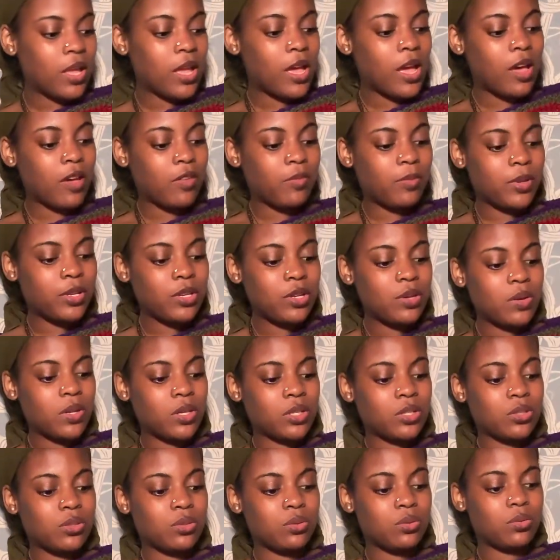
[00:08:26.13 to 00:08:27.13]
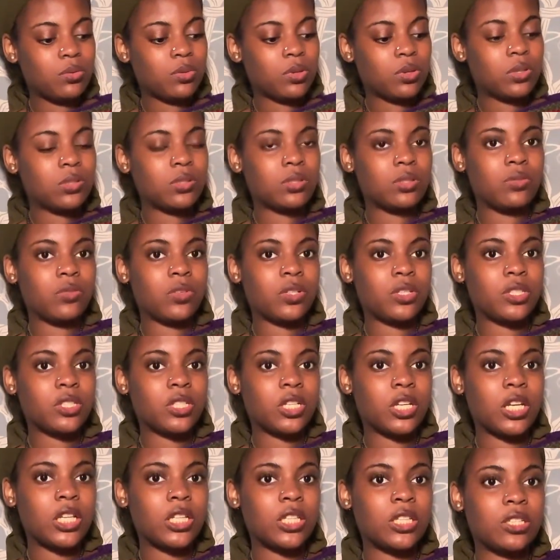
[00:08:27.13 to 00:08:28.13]
I've been doing 2 rows of each
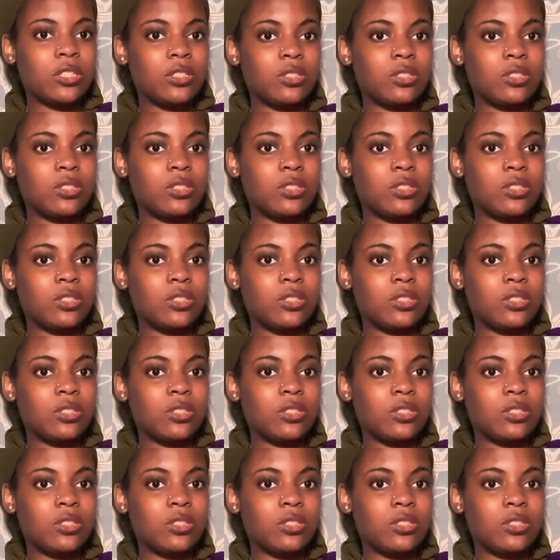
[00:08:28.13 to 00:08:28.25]
color,